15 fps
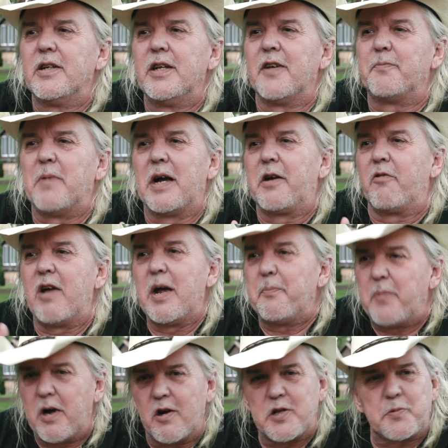If my
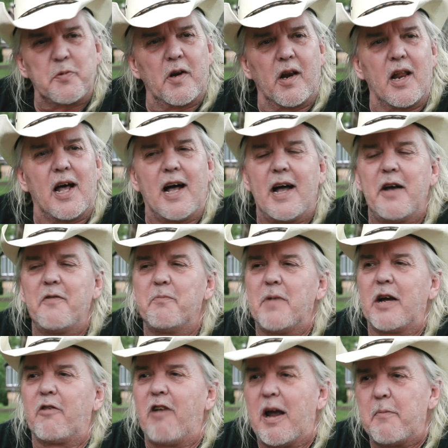grandparents were alive,
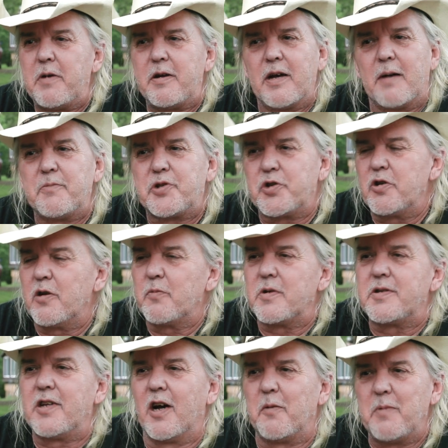my Grammy, I'm sure,
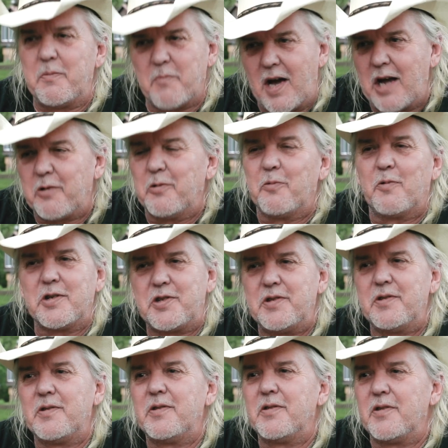would tell me, "Michael,
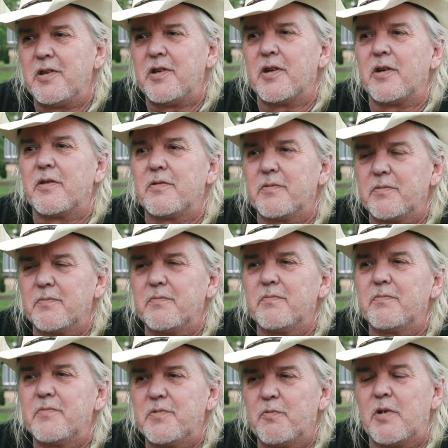what's, you know,
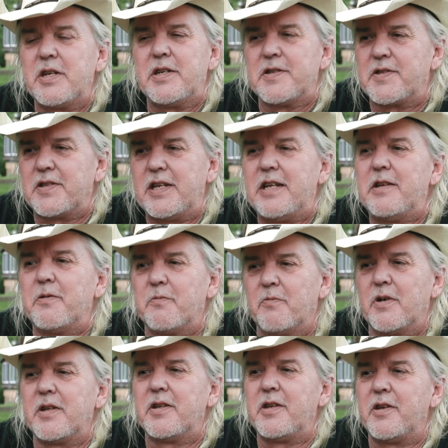what you've seen
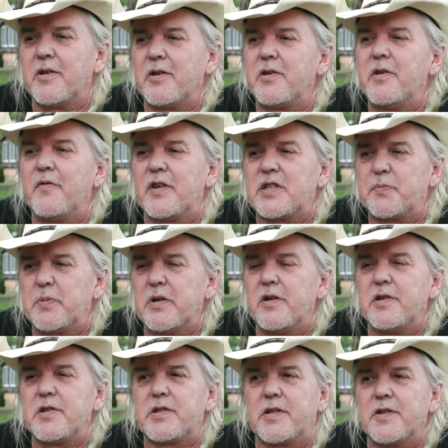and what you know you've
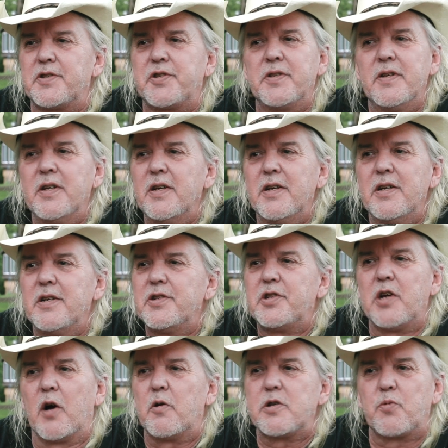experienced, because
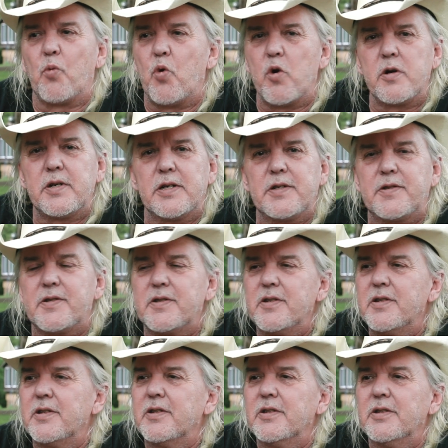she always warned us.
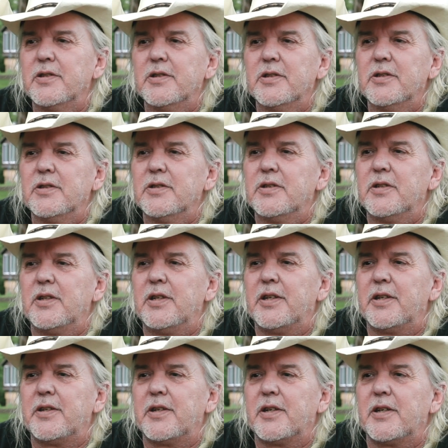
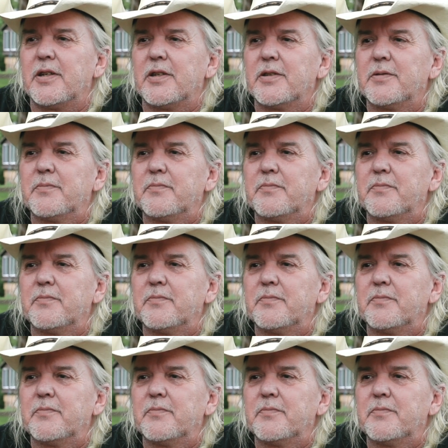And uh,